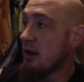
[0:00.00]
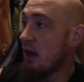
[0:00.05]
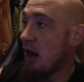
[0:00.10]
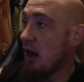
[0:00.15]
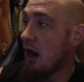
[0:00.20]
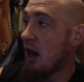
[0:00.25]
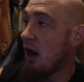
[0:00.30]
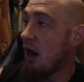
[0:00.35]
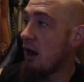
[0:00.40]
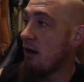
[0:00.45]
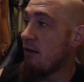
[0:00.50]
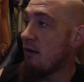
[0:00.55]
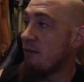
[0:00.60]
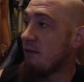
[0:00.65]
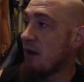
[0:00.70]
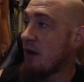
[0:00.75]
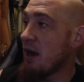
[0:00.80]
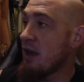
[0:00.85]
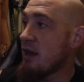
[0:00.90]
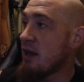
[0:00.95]
Uh,
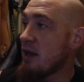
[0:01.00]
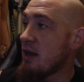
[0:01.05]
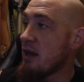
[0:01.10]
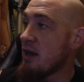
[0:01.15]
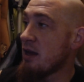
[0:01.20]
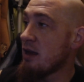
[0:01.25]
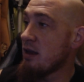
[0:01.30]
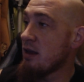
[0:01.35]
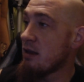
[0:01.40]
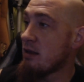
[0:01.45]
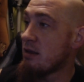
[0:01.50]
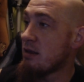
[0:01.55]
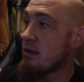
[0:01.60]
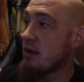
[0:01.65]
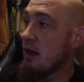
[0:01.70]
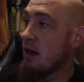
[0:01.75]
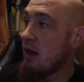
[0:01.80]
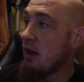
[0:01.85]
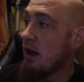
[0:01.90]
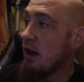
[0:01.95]
Vikings
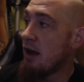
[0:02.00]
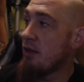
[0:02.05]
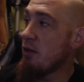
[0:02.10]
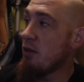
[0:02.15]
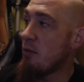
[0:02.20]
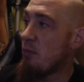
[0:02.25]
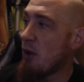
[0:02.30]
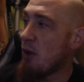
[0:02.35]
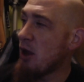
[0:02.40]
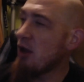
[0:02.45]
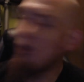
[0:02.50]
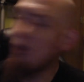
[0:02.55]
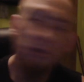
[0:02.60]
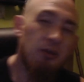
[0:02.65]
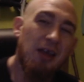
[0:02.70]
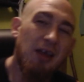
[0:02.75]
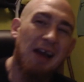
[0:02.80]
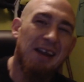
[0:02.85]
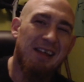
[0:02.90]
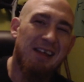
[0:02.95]
and the Bengals
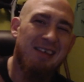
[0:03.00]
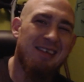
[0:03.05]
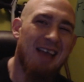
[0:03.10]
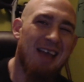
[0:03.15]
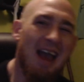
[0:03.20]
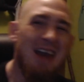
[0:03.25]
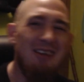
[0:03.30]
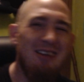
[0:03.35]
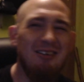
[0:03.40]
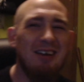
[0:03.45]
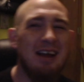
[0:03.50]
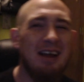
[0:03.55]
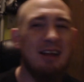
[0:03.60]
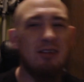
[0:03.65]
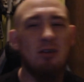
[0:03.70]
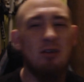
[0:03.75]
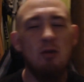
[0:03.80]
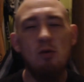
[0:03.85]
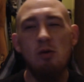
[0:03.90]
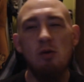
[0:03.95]
on a Saturday,
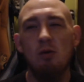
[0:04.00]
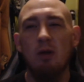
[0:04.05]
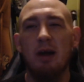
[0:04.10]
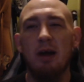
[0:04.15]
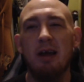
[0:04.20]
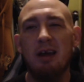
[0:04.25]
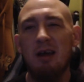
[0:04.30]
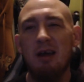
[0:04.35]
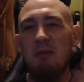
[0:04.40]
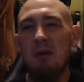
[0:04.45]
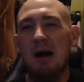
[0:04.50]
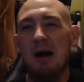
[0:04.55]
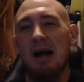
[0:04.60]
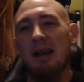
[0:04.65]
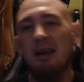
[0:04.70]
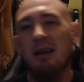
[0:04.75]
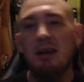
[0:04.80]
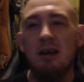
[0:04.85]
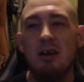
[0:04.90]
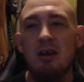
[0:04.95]
too. Like, come on.
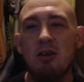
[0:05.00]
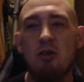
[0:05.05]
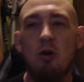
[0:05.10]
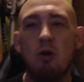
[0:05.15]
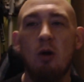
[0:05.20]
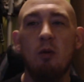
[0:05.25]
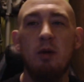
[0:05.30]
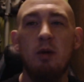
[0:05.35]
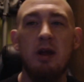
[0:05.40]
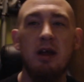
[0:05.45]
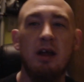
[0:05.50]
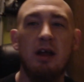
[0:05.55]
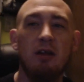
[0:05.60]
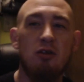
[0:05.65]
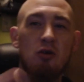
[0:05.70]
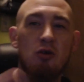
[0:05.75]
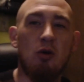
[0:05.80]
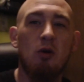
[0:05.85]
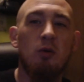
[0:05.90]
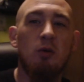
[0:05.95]
Short week and
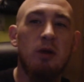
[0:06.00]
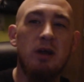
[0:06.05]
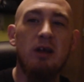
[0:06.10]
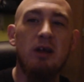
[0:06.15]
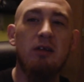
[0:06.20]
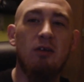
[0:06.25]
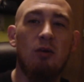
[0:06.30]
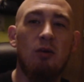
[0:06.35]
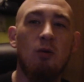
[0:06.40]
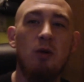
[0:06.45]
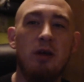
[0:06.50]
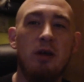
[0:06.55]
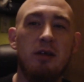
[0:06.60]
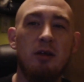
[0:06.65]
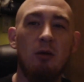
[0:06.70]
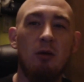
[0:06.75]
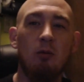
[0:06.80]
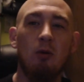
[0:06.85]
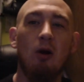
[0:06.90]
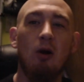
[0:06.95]
short week, two weeks in a
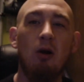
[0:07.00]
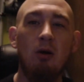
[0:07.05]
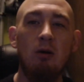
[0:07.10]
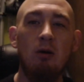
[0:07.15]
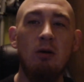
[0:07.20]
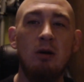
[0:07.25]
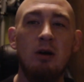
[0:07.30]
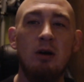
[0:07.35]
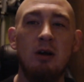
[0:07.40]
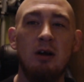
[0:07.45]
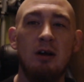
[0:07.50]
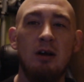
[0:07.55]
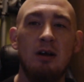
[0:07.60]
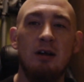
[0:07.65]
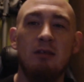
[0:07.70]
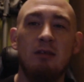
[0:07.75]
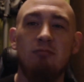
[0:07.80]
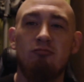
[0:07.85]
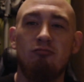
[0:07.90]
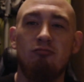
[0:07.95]
row.
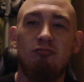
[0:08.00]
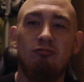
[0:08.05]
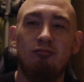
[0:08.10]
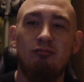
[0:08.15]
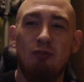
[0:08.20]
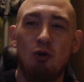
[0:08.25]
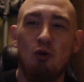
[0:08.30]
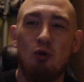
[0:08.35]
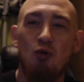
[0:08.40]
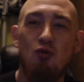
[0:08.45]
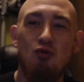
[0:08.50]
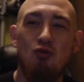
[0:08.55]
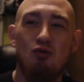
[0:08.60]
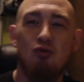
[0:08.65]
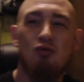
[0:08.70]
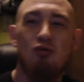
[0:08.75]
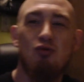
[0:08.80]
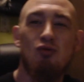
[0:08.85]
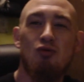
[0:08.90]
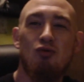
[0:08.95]

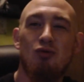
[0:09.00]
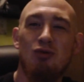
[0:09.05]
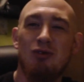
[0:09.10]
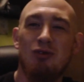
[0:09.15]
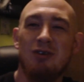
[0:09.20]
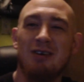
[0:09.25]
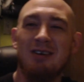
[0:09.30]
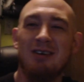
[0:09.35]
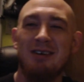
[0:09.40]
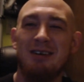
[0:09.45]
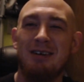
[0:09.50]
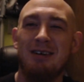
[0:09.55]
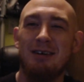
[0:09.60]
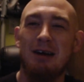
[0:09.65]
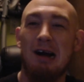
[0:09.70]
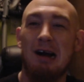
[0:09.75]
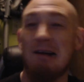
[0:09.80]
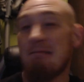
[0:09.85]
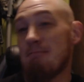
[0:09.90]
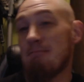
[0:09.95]

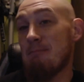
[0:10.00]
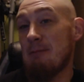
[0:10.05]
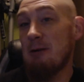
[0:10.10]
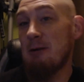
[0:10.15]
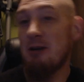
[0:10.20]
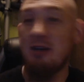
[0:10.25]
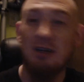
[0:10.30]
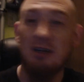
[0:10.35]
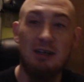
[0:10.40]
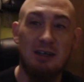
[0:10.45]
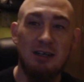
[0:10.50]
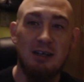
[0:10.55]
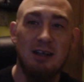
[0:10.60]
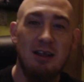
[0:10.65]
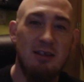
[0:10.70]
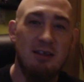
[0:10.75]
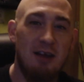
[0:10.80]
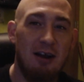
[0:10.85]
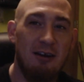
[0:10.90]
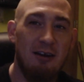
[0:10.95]
Ooh.
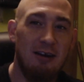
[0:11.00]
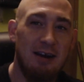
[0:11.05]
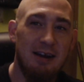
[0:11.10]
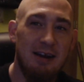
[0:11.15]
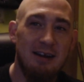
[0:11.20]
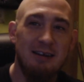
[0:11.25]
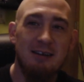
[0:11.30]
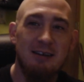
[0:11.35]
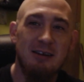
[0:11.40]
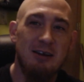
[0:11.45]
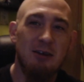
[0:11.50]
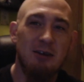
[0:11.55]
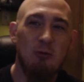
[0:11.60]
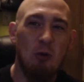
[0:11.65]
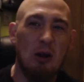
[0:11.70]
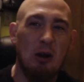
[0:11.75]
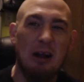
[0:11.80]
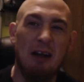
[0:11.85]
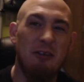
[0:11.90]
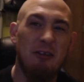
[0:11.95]
sorry.
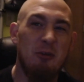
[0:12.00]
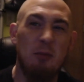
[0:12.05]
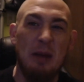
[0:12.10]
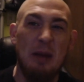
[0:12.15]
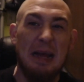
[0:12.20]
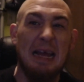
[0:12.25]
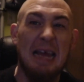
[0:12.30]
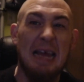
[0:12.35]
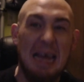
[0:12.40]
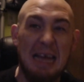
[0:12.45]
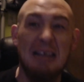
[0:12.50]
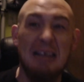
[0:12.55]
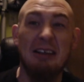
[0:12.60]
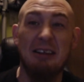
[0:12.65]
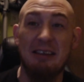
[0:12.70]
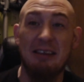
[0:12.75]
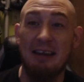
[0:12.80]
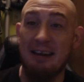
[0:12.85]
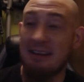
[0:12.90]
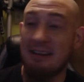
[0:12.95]
Workout's been killing
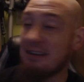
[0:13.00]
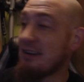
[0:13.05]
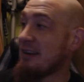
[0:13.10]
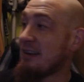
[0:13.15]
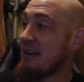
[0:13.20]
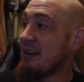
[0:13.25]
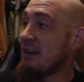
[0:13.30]
lately.